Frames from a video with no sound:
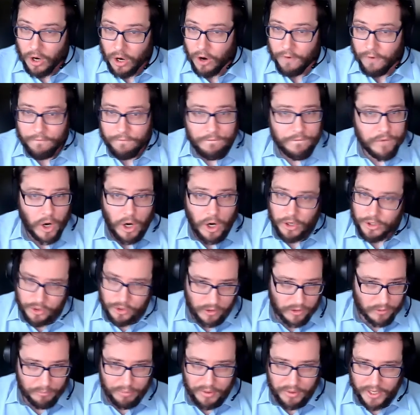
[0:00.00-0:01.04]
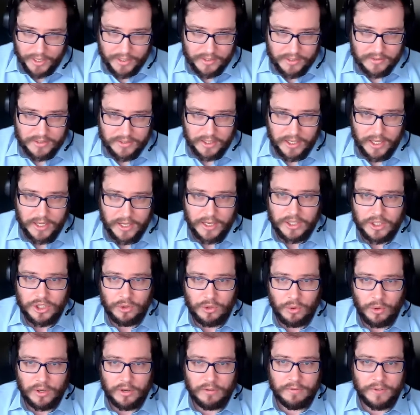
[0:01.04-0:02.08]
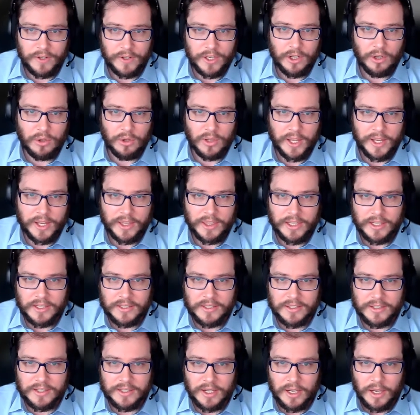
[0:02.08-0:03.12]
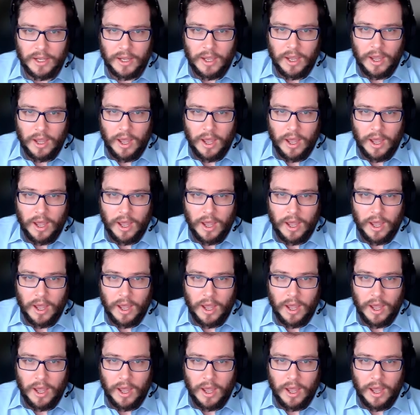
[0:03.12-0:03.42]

are far too complex to get into on a video like this.